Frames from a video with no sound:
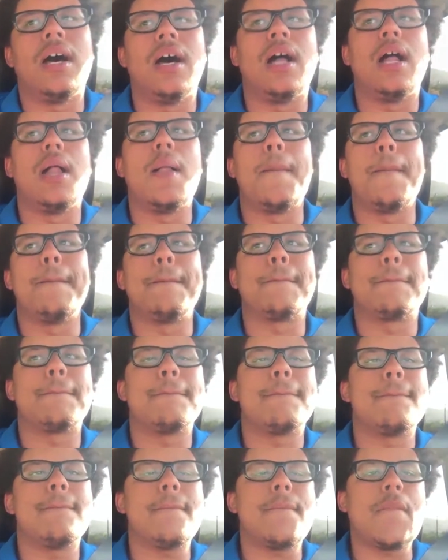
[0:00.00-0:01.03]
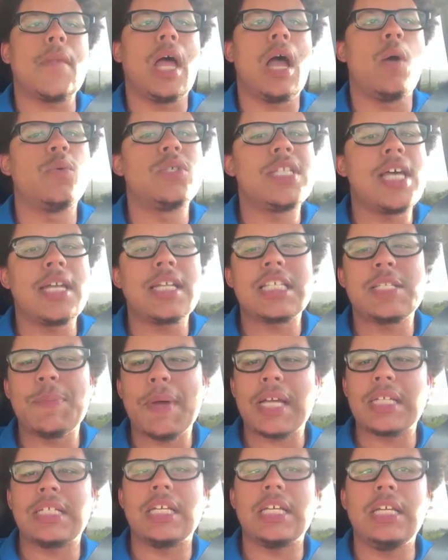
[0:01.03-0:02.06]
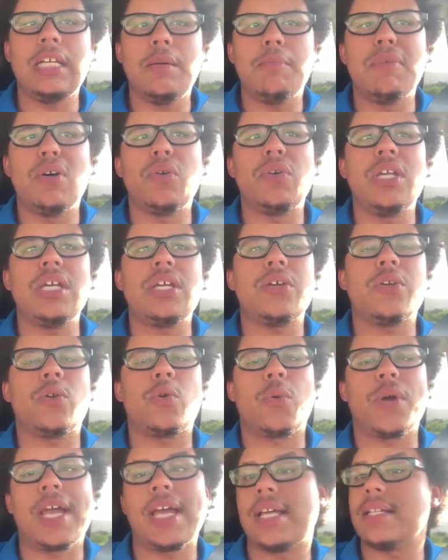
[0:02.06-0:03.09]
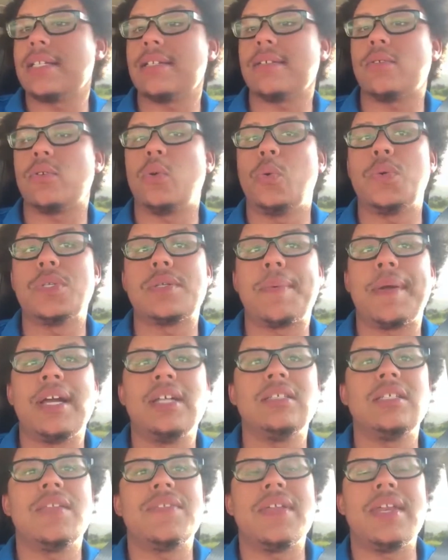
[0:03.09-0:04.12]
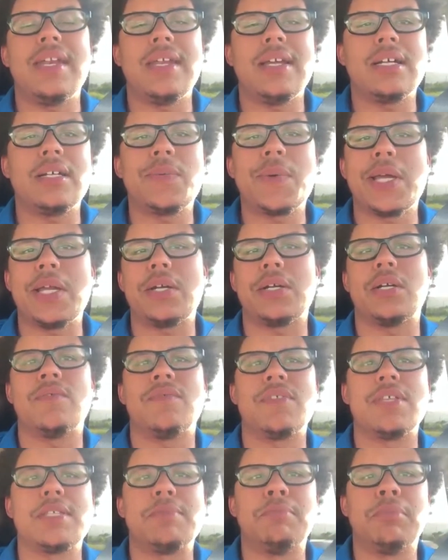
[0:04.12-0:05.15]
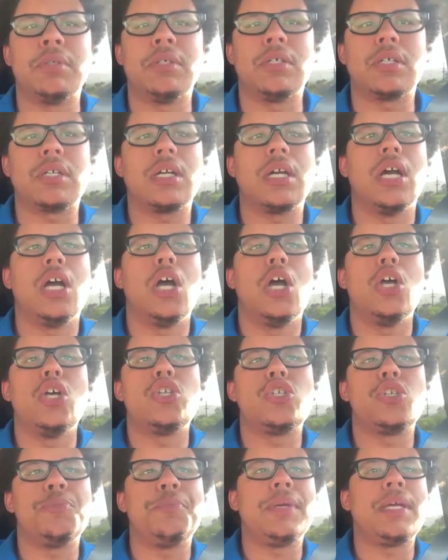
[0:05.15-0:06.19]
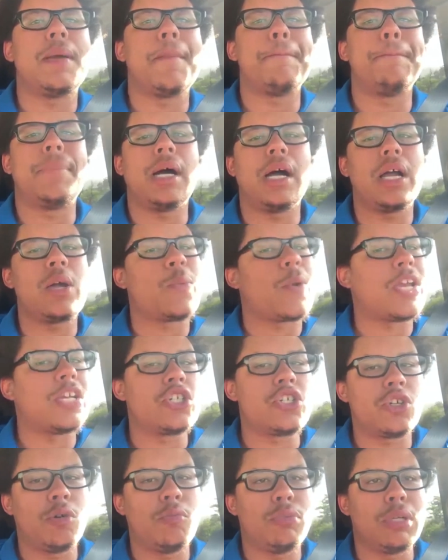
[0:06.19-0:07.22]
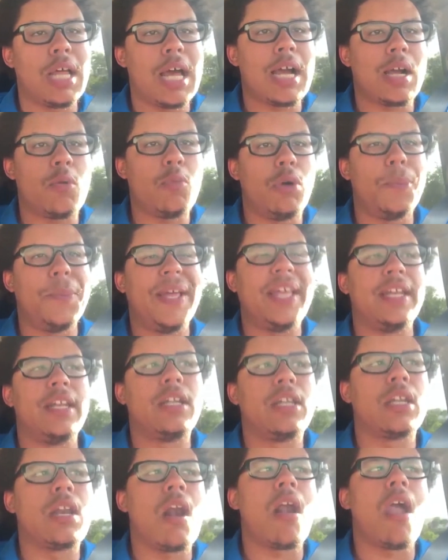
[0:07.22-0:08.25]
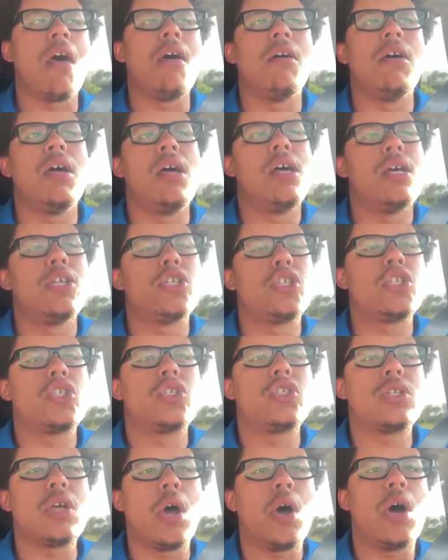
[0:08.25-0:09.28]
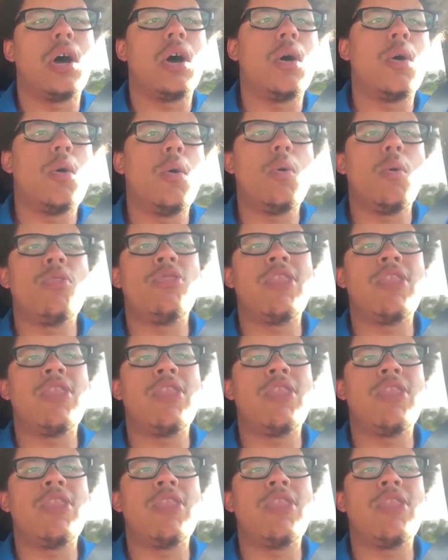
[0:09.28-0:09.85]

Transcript: Um, I was not expecting Monique Grant, who was apparently the narrator of this book, to be a biracial black woman. So